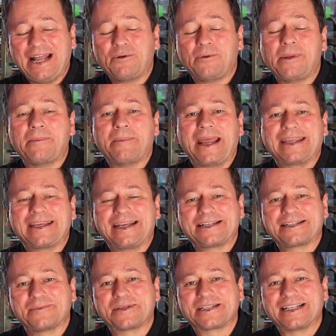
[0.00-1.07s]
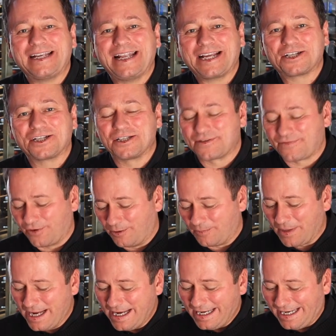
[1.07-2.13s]
and will be making some selections from
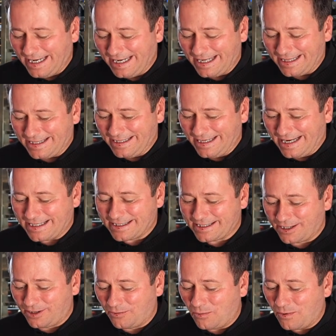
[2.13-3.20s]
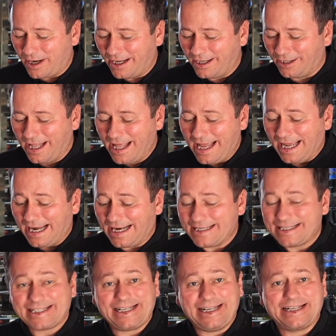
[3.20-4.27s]
in the next little while. And I
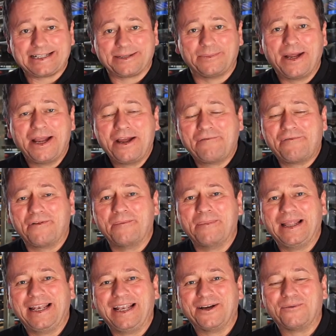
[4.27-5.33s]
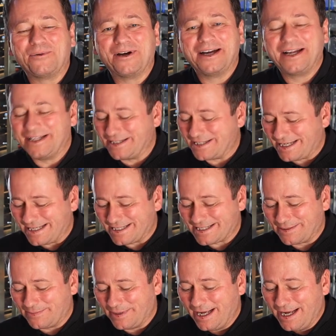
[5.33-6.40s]
see some familiar wines. There's
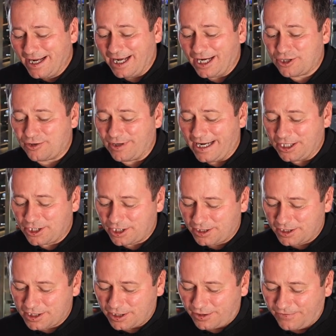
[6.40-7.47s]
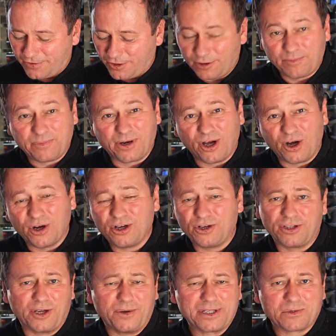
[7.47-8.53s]
some Creation Sauvignon Blanc,
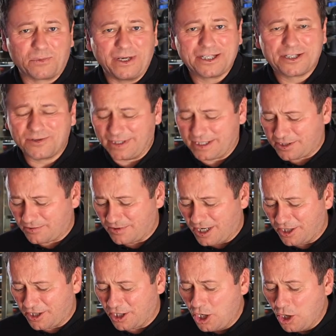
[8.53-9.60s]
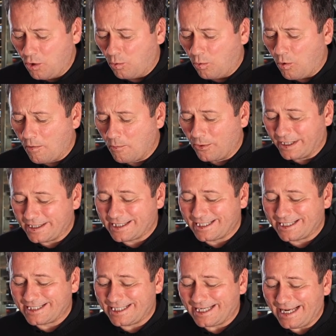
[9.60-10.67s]
although it's winter, it's a rather warm
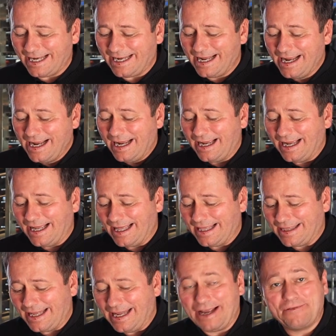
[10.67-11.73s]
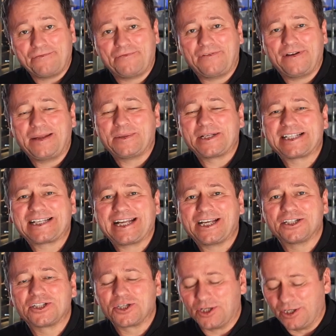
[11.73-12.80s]
winter's day. The famous
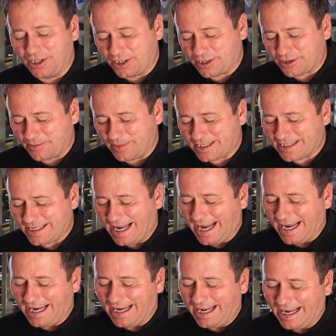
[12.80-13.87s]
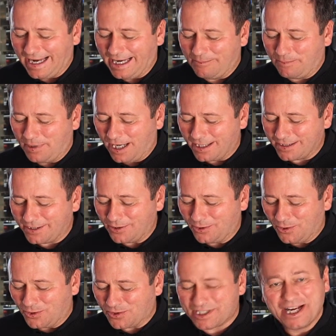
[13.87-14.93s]
secateurs from Mr. A.A.
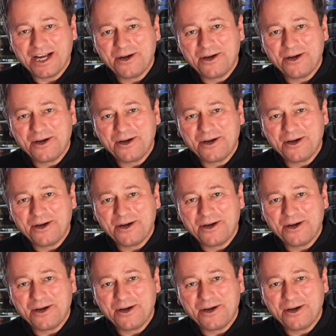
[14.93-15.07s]
Badenhorst.